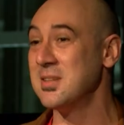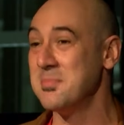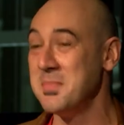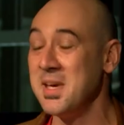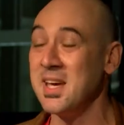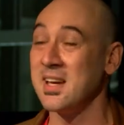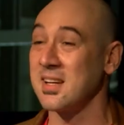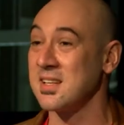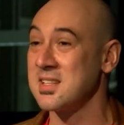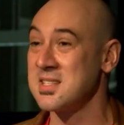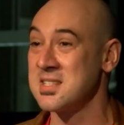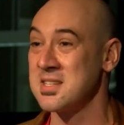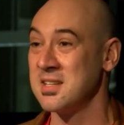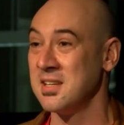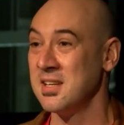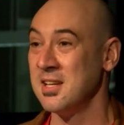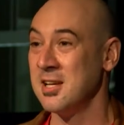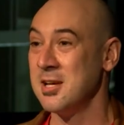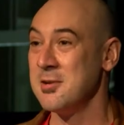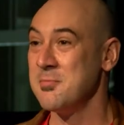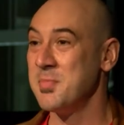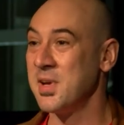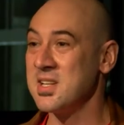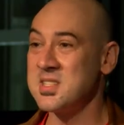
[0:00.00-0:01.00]
the mix,
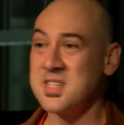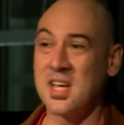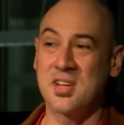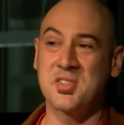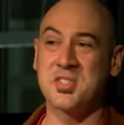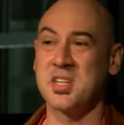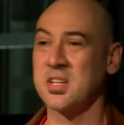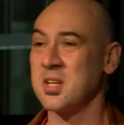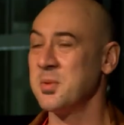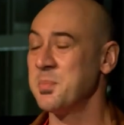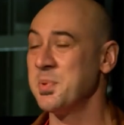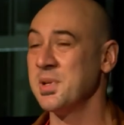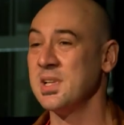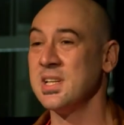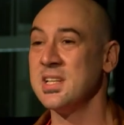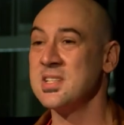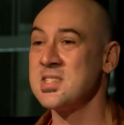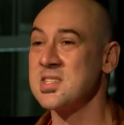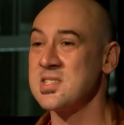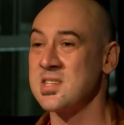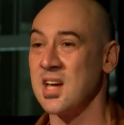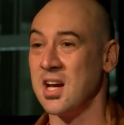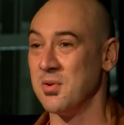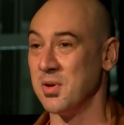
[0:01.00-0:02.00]
but it sounds like a police
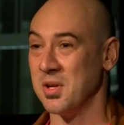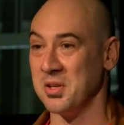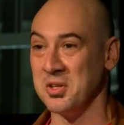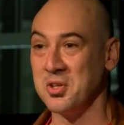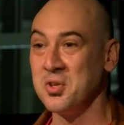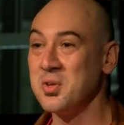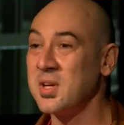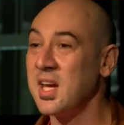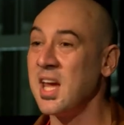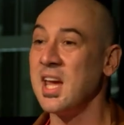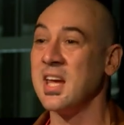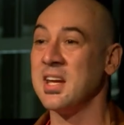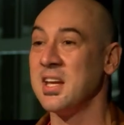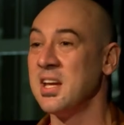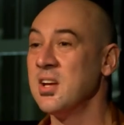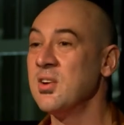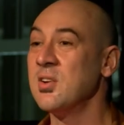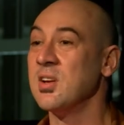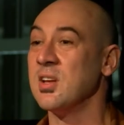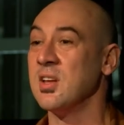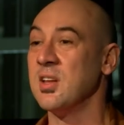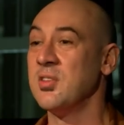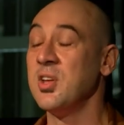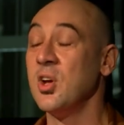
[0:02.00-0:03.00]
siren. You can't hear
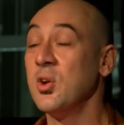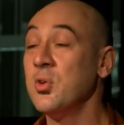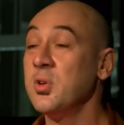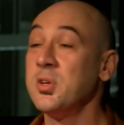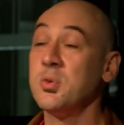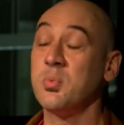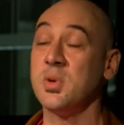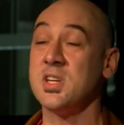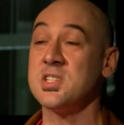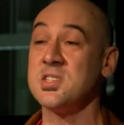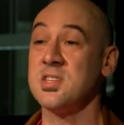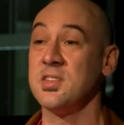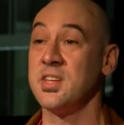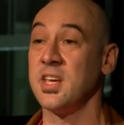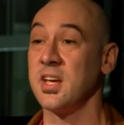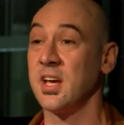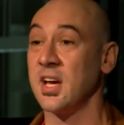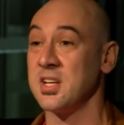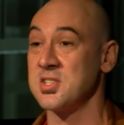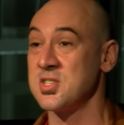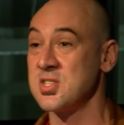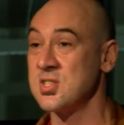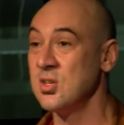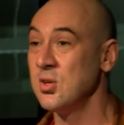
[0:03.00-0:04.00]
it. And the only reason they
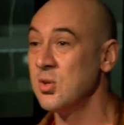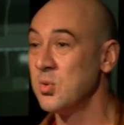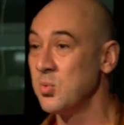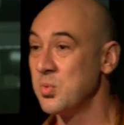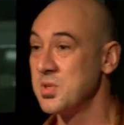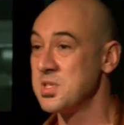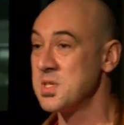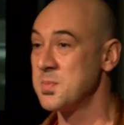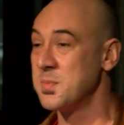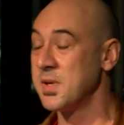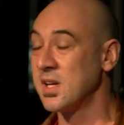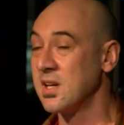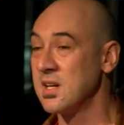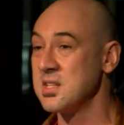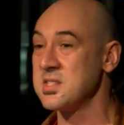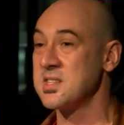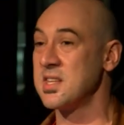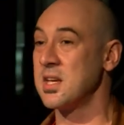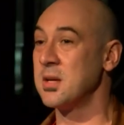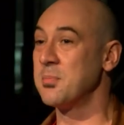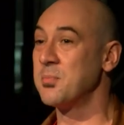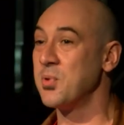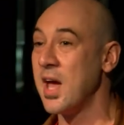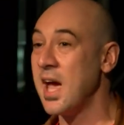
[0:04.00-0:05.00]
got sued was because
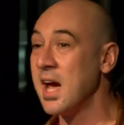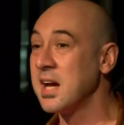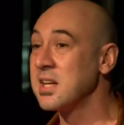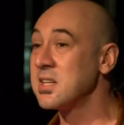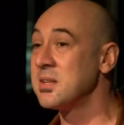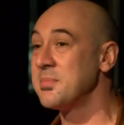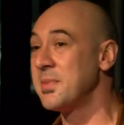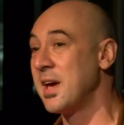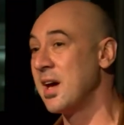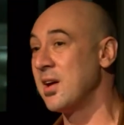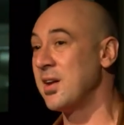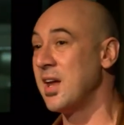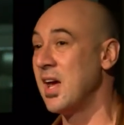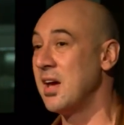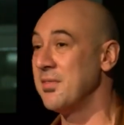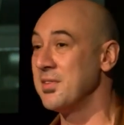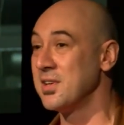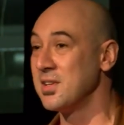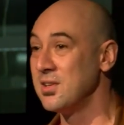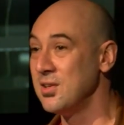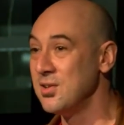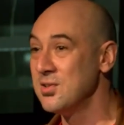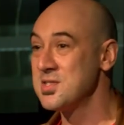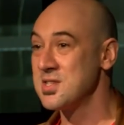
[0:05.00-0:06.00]
they bragged about
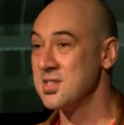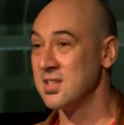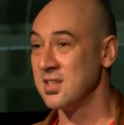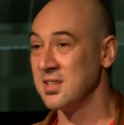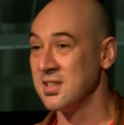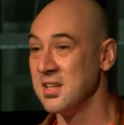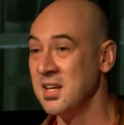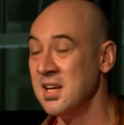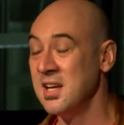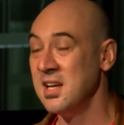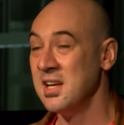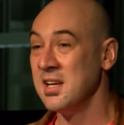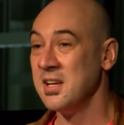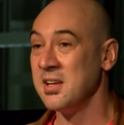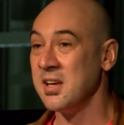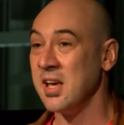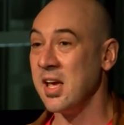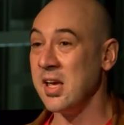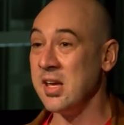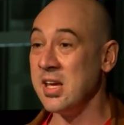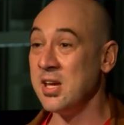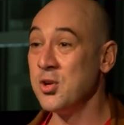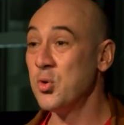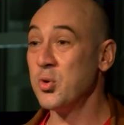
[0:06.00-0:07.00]
having used it
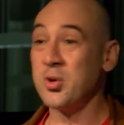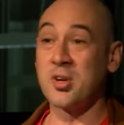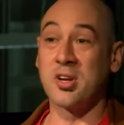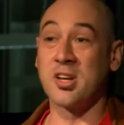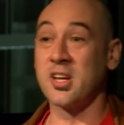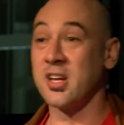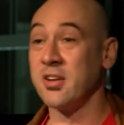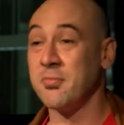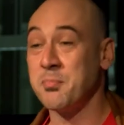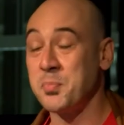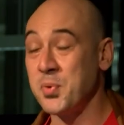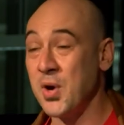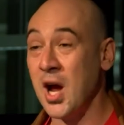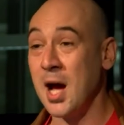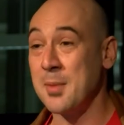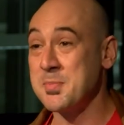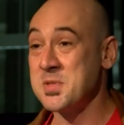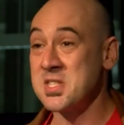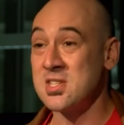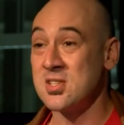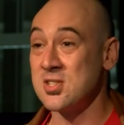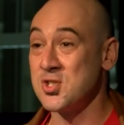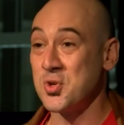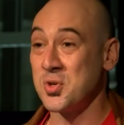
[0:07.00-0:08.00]
in order to give
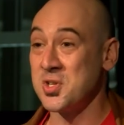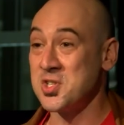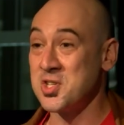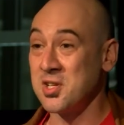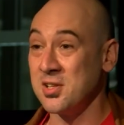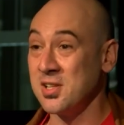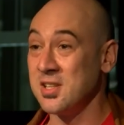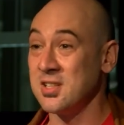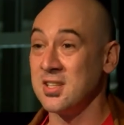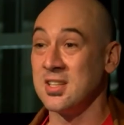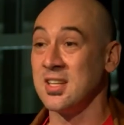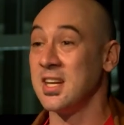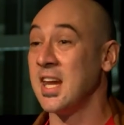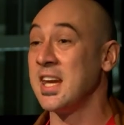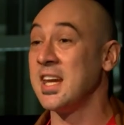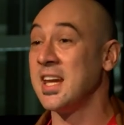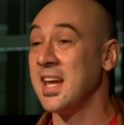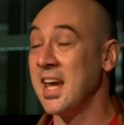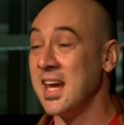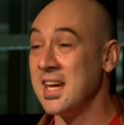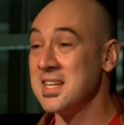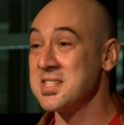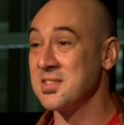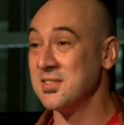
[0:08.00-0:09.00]
props to George Clinton and Eddie
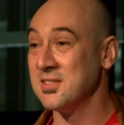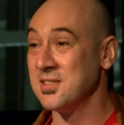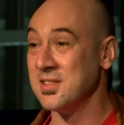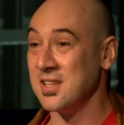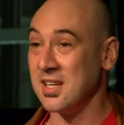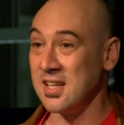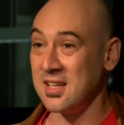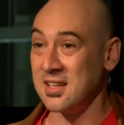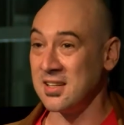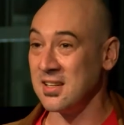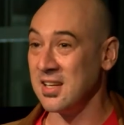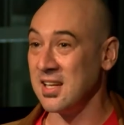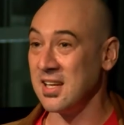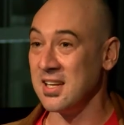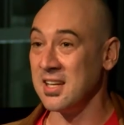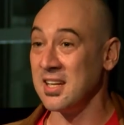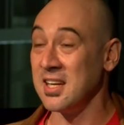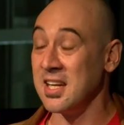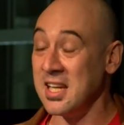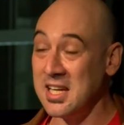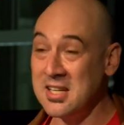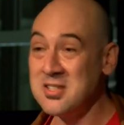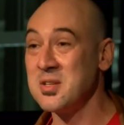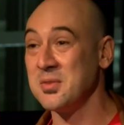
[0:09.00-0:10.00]
Hazel in, in
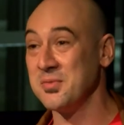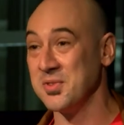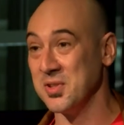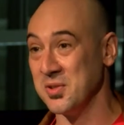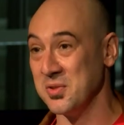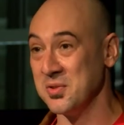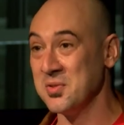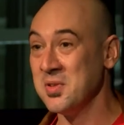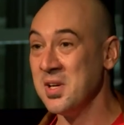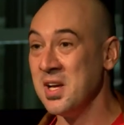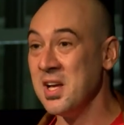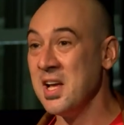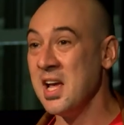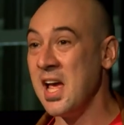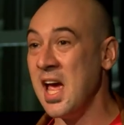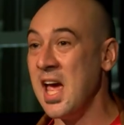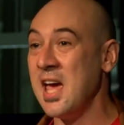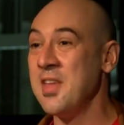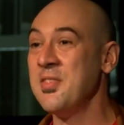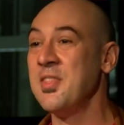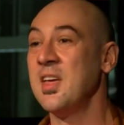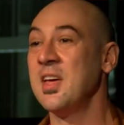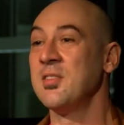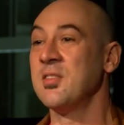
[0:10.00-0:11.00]
an interview,
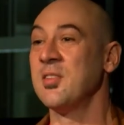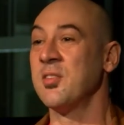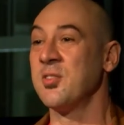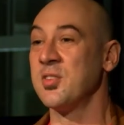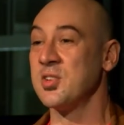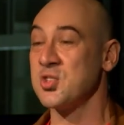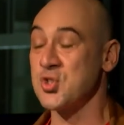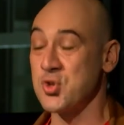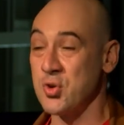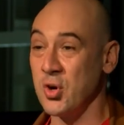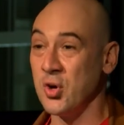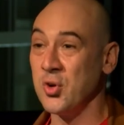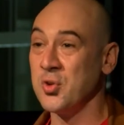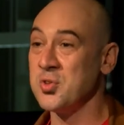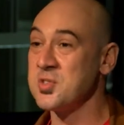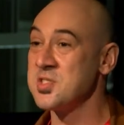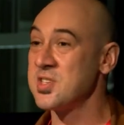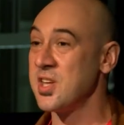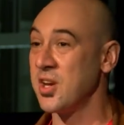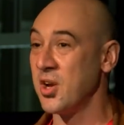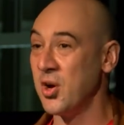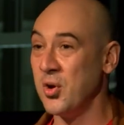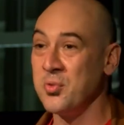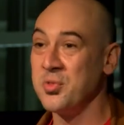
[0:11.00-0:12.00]
and then the trolls
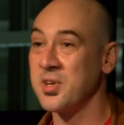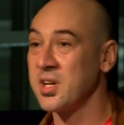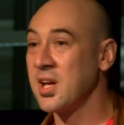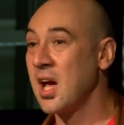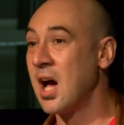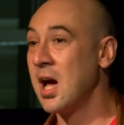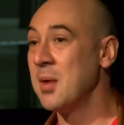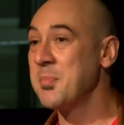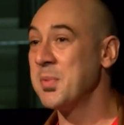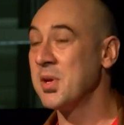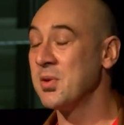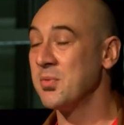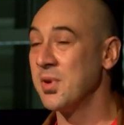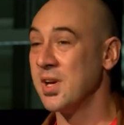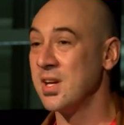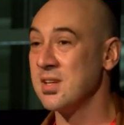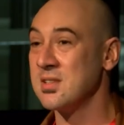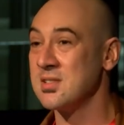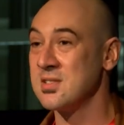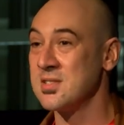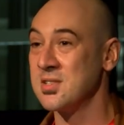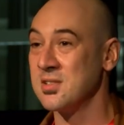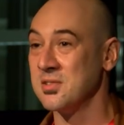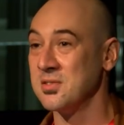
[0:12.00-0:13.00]
that own the
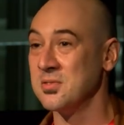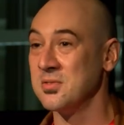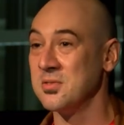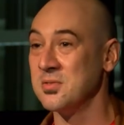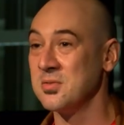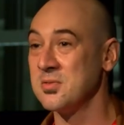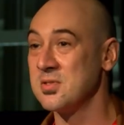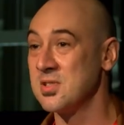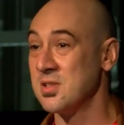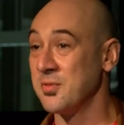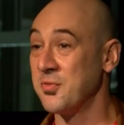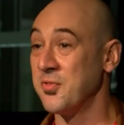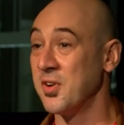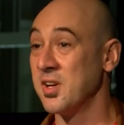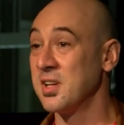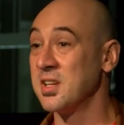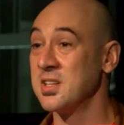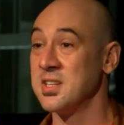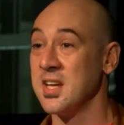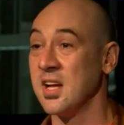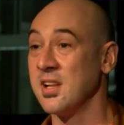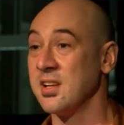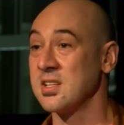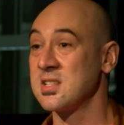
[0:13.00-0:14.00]
copyright to, to
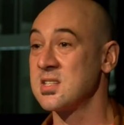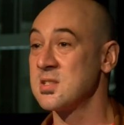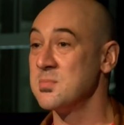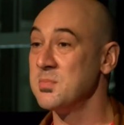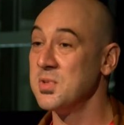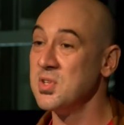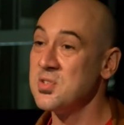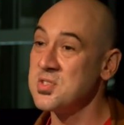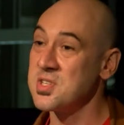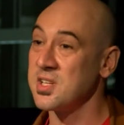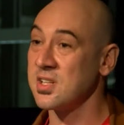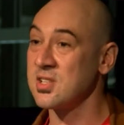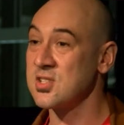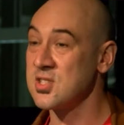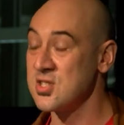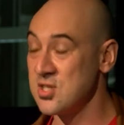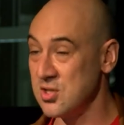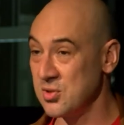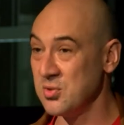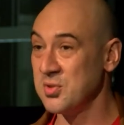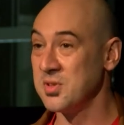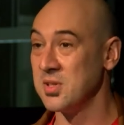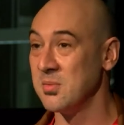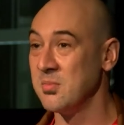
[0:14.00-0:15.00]
Funkadelic's music
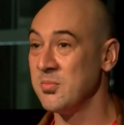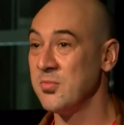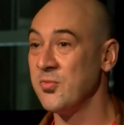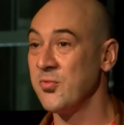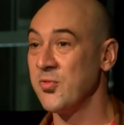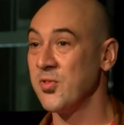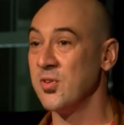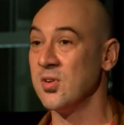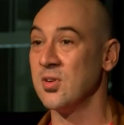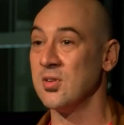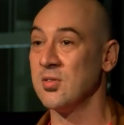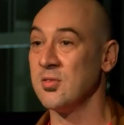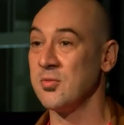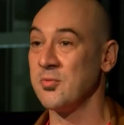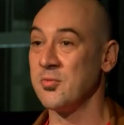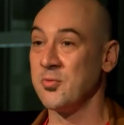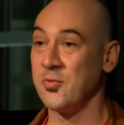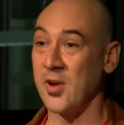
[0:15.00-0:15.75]
sued them for,